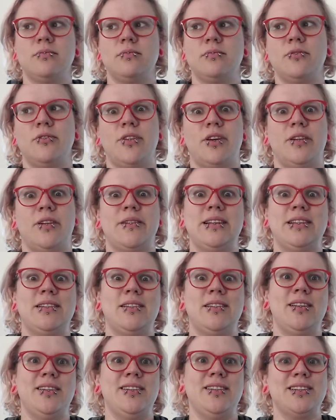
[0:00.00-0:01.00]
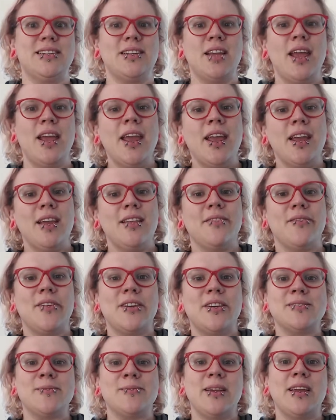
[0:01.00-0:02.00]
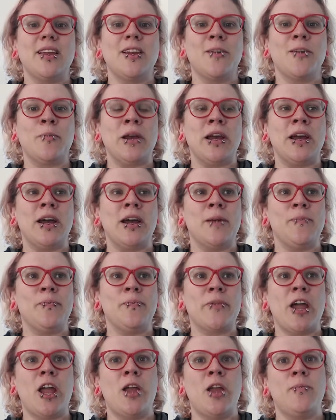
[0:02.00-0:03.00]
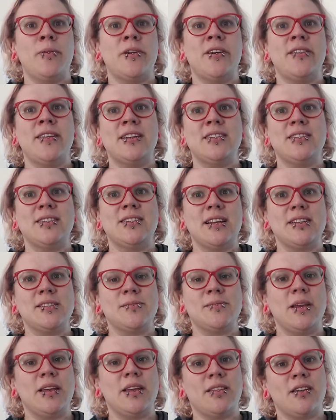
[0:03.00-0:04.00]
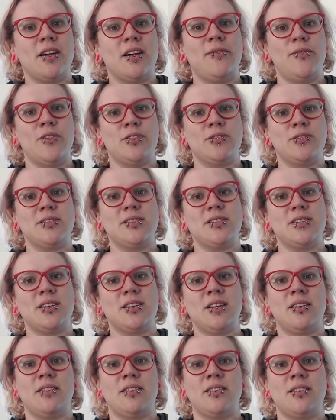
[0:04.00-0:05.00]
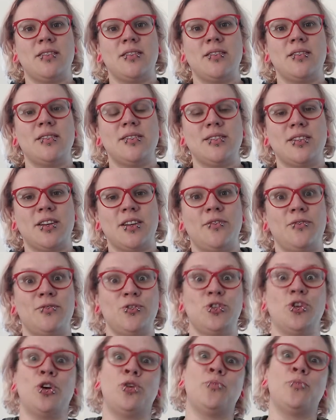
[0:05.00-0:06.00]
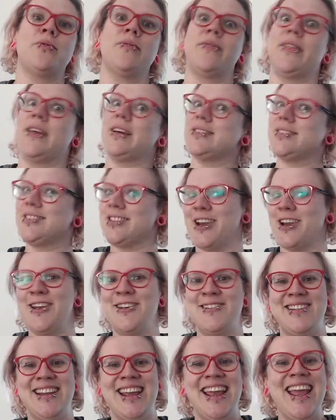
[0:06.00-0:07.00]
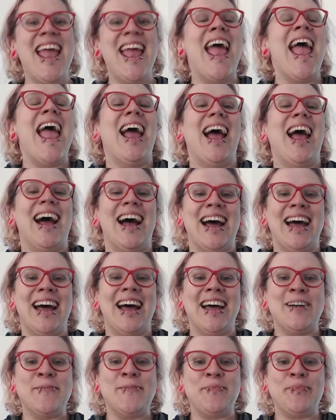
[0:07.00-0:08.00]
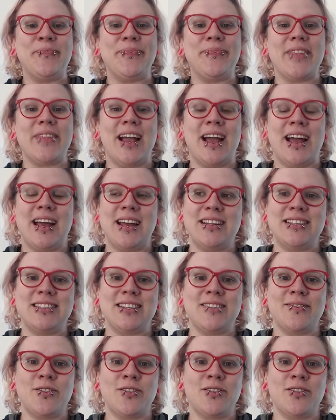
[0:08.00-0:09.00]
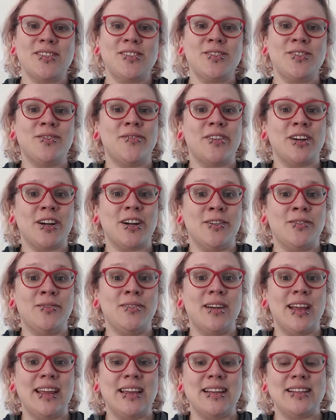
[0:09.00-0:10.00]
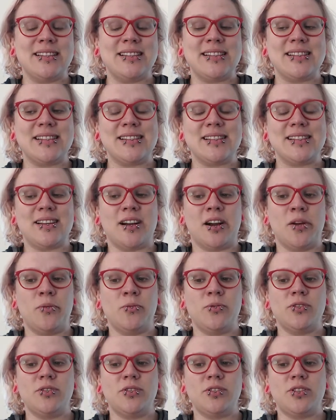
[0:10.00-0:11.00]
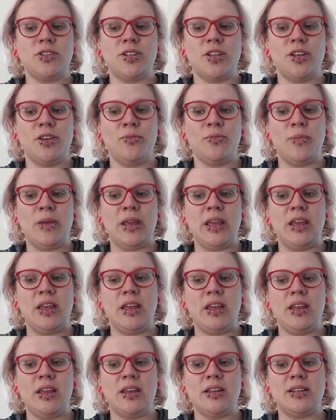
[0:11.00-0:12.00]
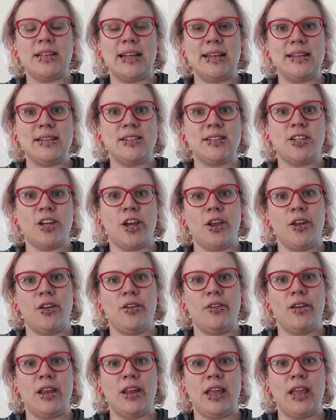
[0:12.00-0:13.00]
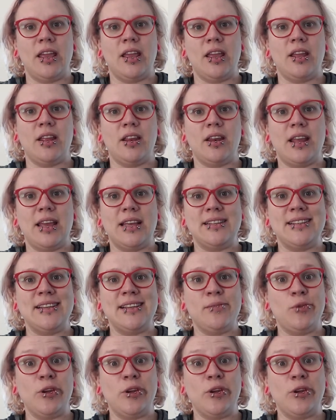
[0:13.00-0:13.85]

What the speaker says: although I nearly did in the first week. But I hope by the end of next week that I've lost another stone on top of that stone. And I've got a sort of a goal. I want to be 10 stone in 18